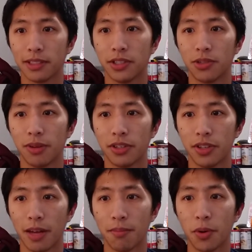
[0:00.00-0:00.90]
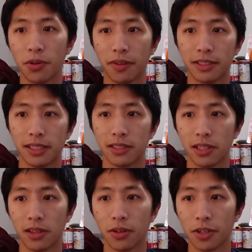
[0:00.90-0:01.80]
a situation that motivates us
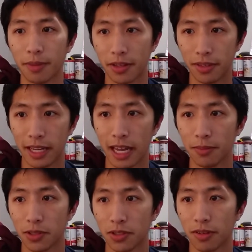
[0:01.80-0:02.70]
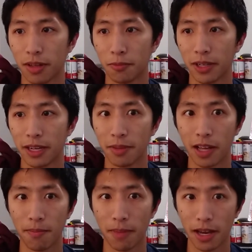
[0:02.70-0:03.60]
to learn about the game so that we can
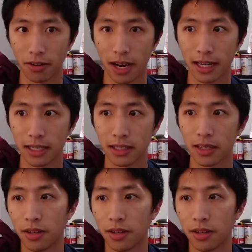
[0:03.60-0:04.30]
become better at it.